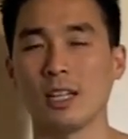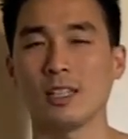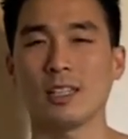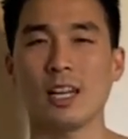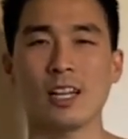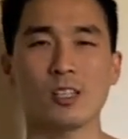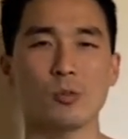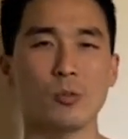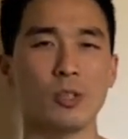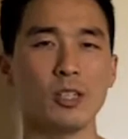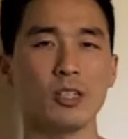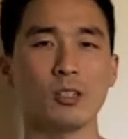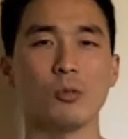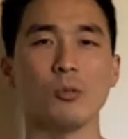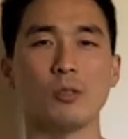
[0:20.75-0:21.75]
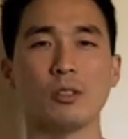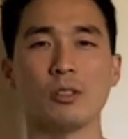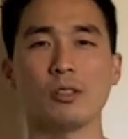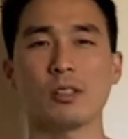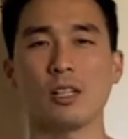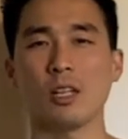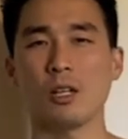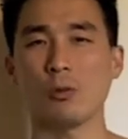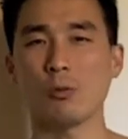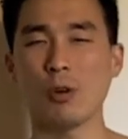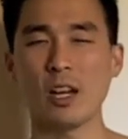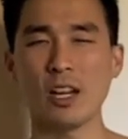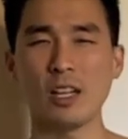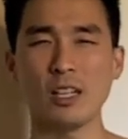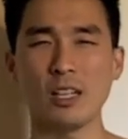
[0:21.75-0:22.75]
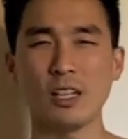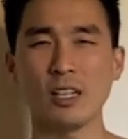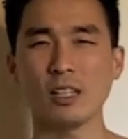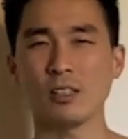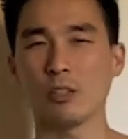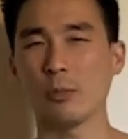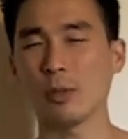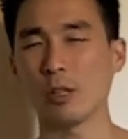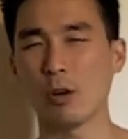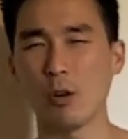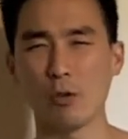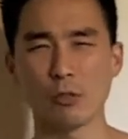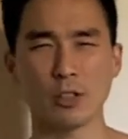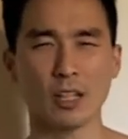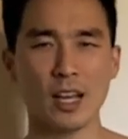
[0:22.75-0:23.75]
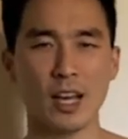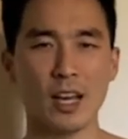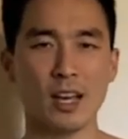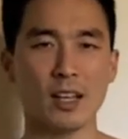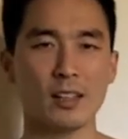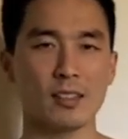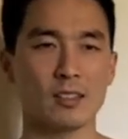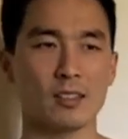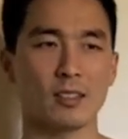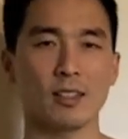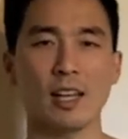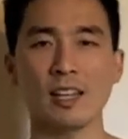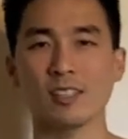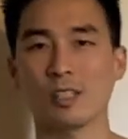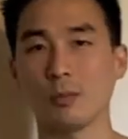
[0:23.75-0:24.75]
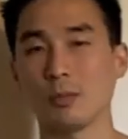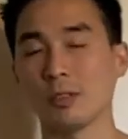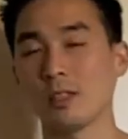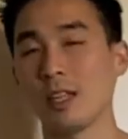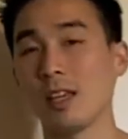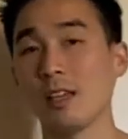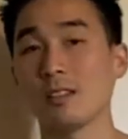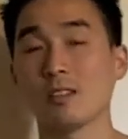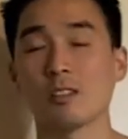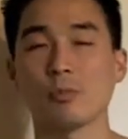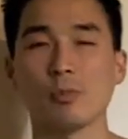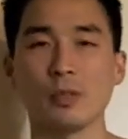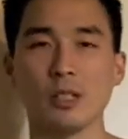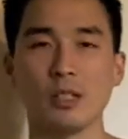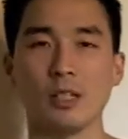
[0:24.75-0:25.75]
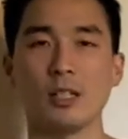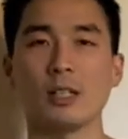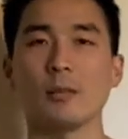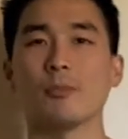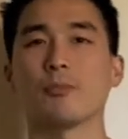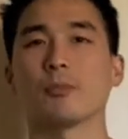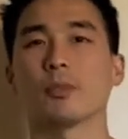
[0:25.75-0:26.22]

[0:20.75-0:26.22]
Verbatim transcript: Last week it was uh, raining, a little bit of overcast, and last couple days it's been uh,